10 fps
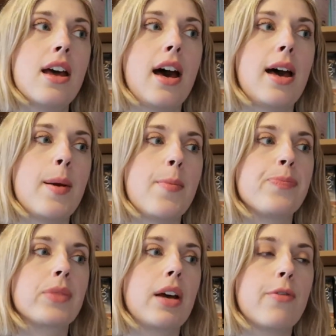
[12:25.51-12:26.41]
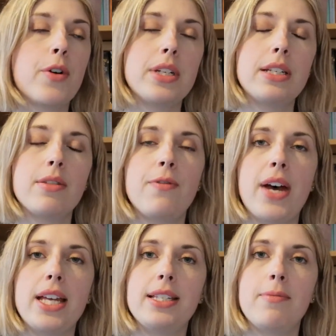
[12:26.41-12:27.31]
Um, I've got until the
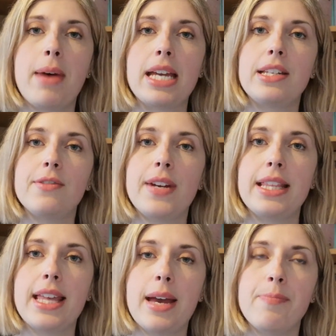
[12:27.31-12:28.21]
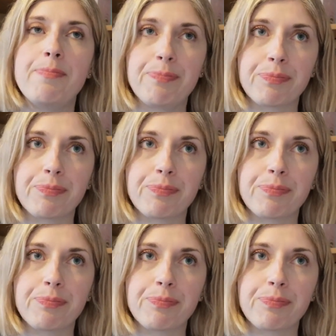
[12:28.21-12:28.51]
1st of May to read them.